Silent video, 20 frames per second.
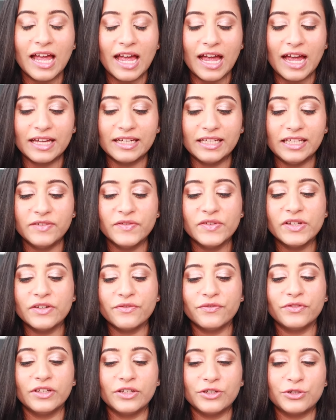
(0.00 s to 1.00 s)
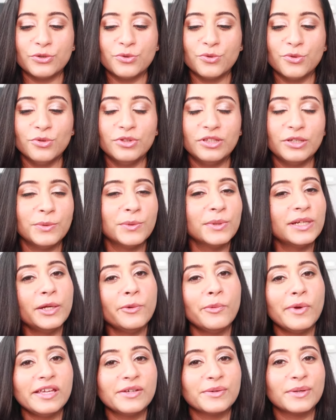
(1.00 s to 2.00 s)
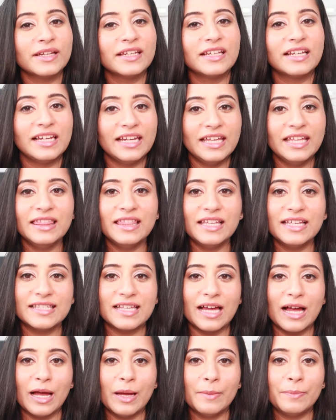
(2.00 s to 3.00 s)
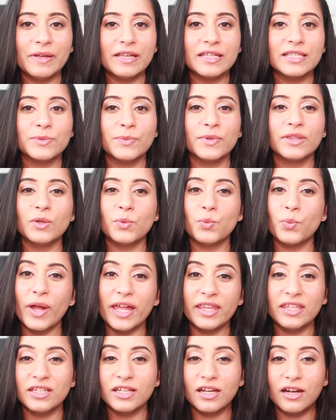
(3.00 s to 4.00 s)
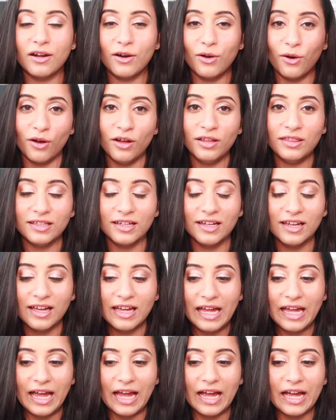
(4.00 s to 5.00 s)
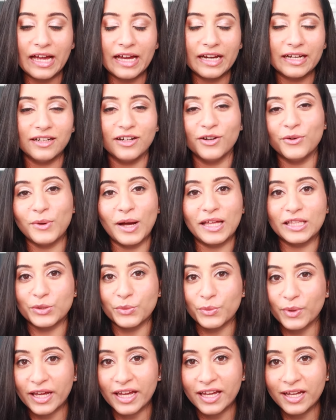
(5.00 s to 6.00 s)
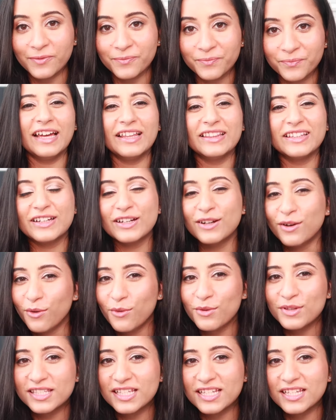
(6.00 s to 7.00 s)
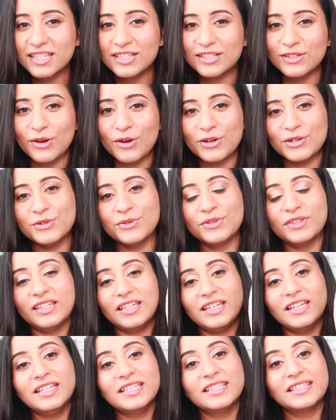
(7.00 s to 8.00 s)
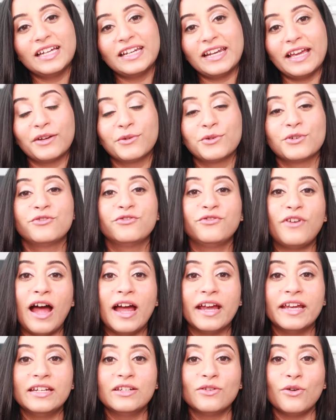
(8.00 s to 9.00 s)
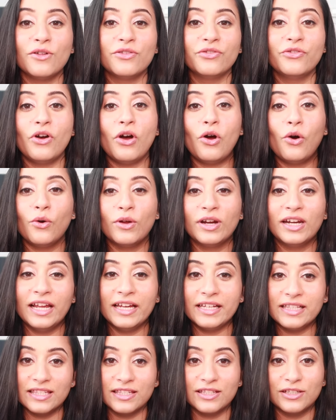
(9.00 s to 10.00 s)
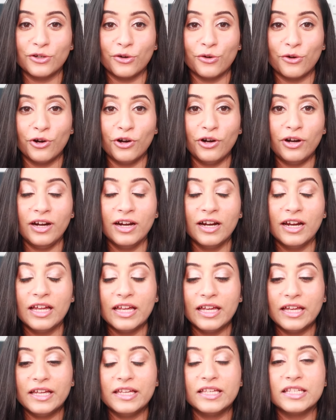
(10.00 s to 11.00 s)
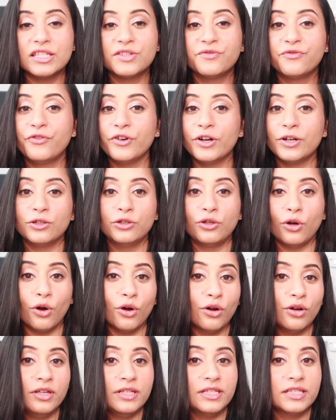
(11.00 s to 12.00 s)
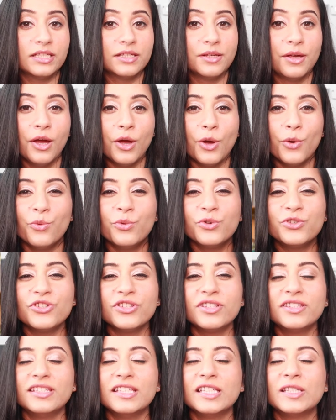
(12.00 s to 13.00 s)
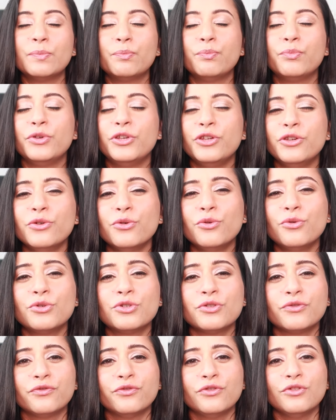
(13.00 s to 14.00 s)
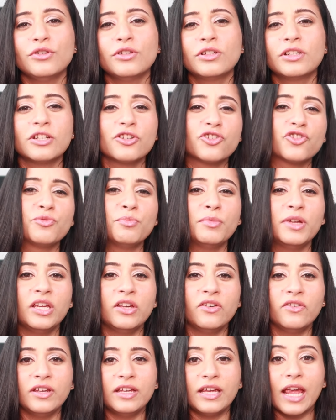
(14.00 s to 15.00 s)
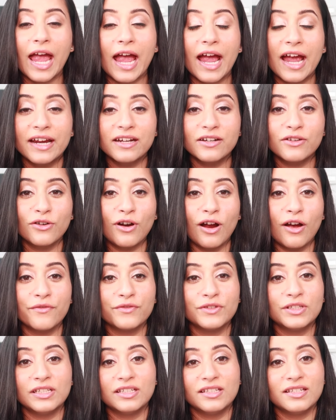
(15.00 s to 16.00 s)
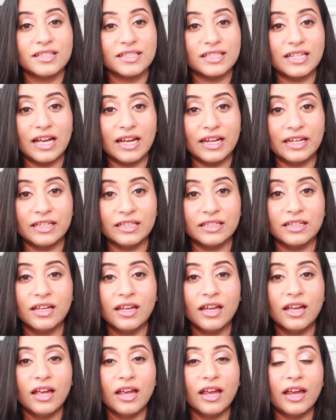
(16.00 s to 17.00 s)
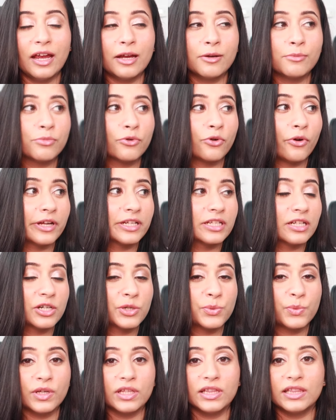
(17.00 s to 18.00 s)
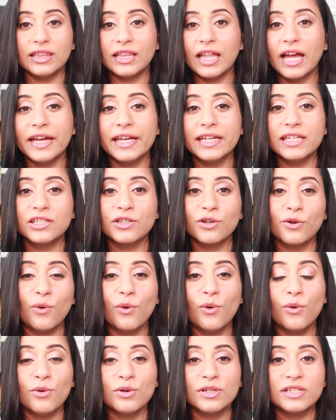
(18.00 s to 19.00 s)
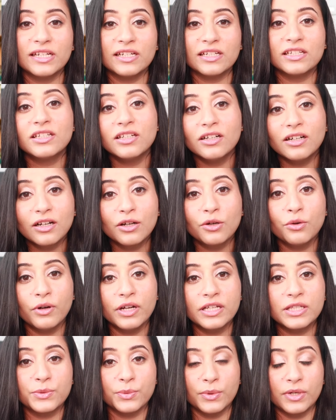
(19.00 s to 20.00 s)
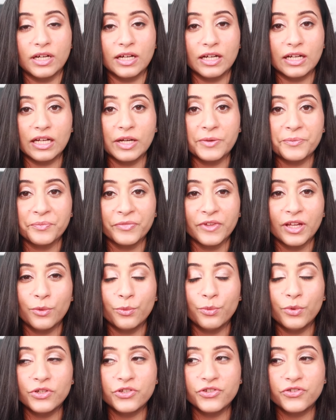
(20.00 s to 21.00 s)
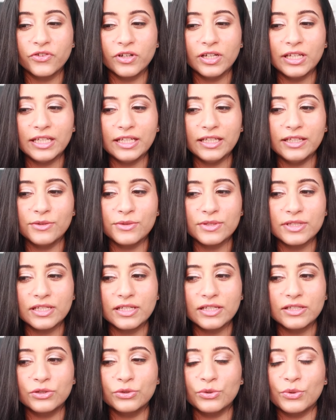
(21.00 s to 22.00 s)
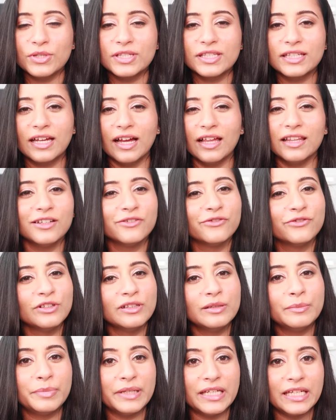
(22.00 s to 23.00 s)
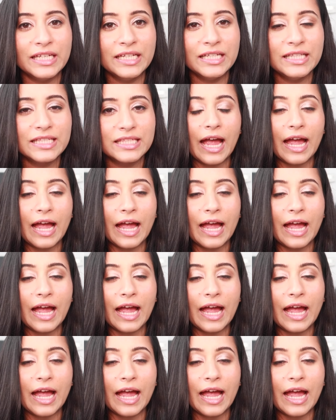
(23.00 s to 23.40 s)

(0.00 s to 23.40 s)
And even if they do, the only way you can clean these up is with a wet cloth, and no other way. Now, the closest to these that I could find on the online store is Firdaus, which is this beautiful Kashmiri handcrafted design embroidered with light gold and turquoise work, which really uses those colorful beads.